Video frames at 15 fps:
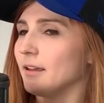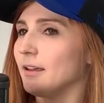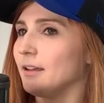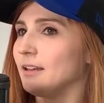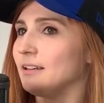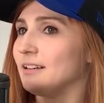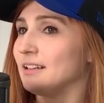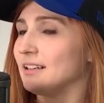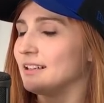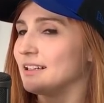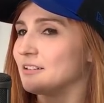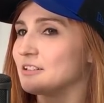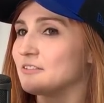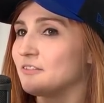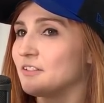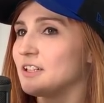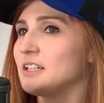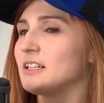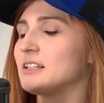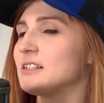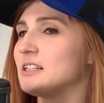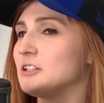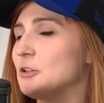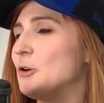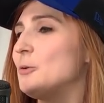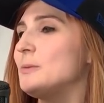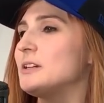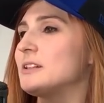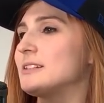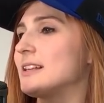And it's funny because he
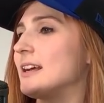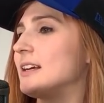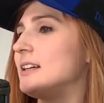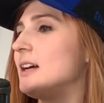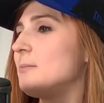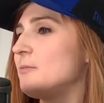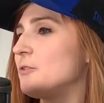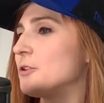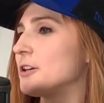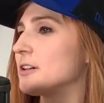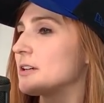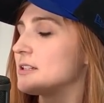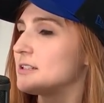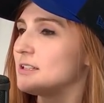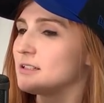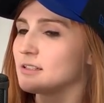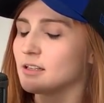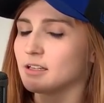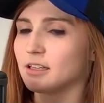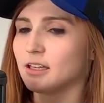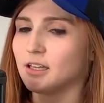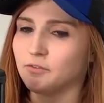told me to sign up for it because he's like,